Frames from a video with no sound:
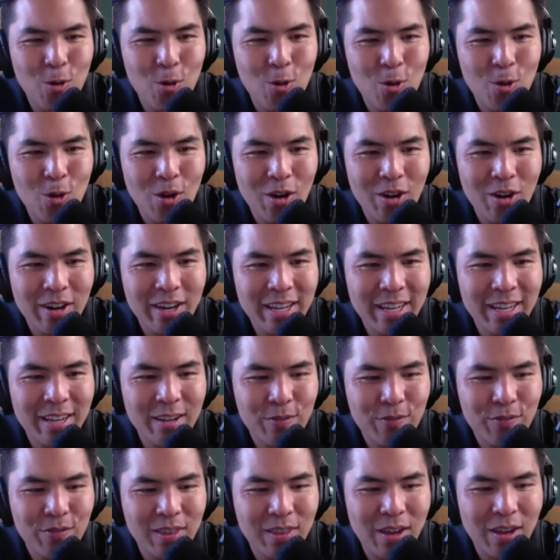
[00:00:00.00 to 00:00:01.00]
or
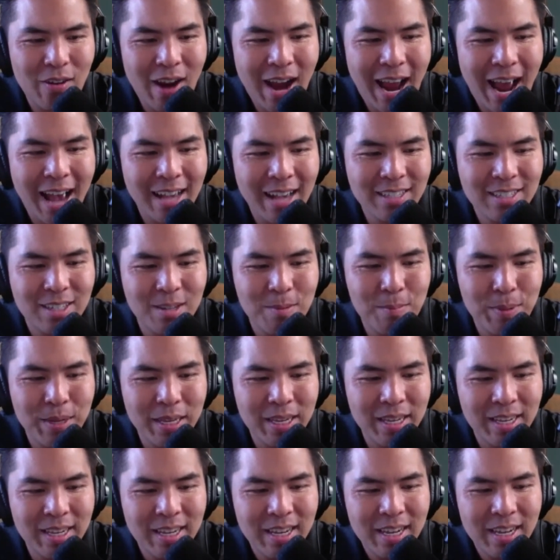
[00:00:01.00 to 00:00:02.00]
if there has to
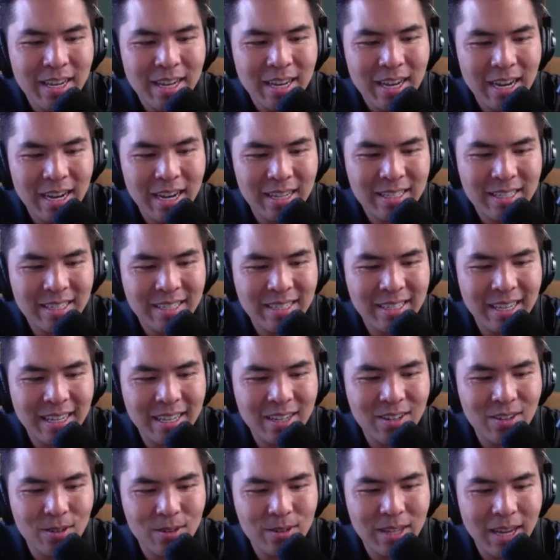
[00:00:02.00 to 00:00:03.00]
be a
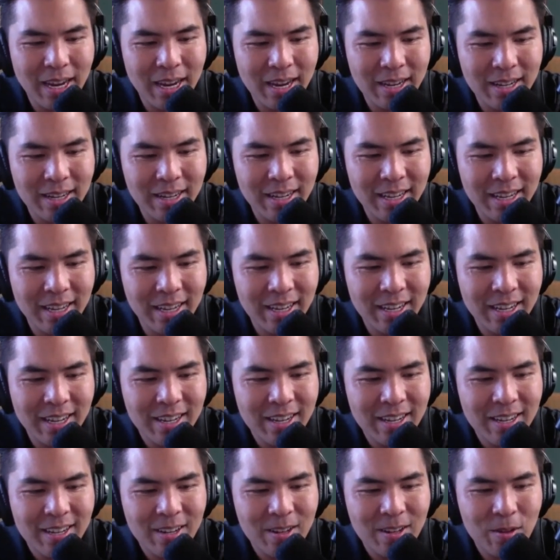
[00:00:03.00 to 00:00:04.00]
single deity
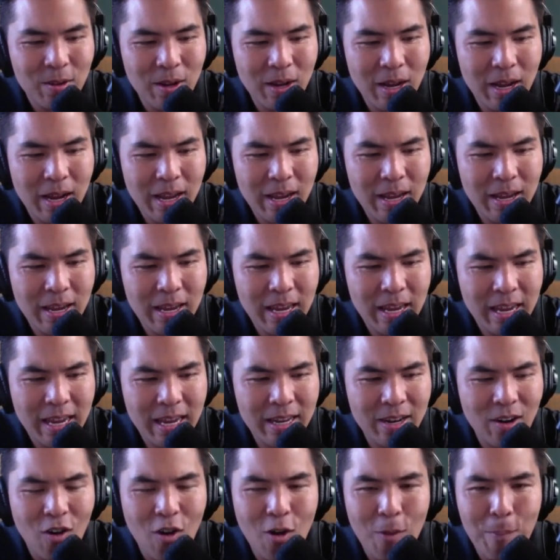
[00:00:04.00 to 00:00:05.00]

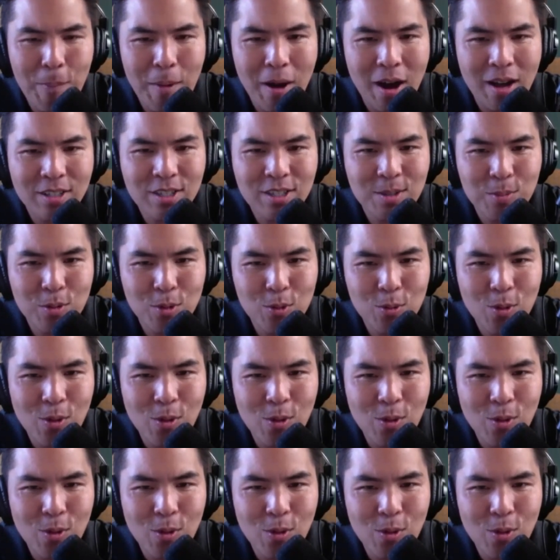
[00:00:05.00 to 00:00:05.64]
in all possible